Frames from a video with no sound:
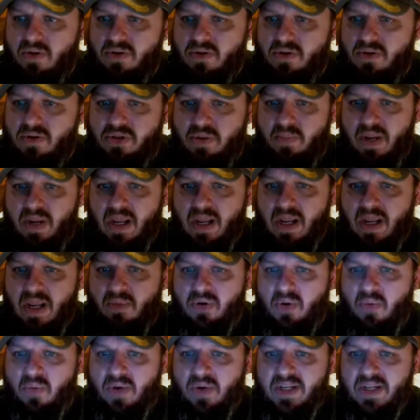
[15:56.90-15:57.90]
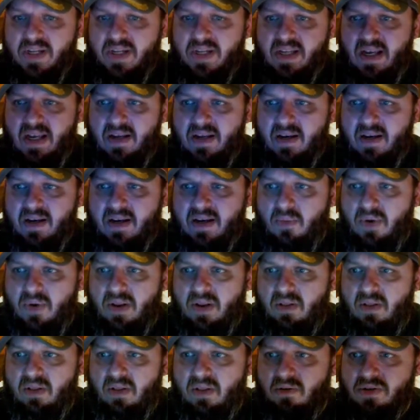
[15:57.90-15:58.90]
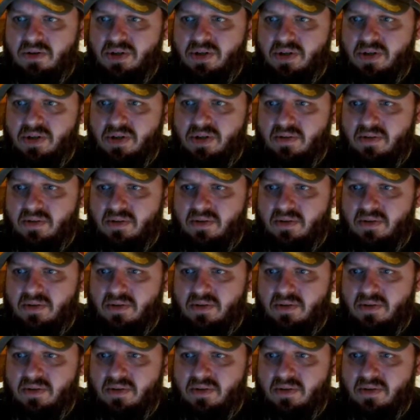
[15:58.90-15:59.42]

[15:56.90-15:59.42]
should be able to reset and relaunch.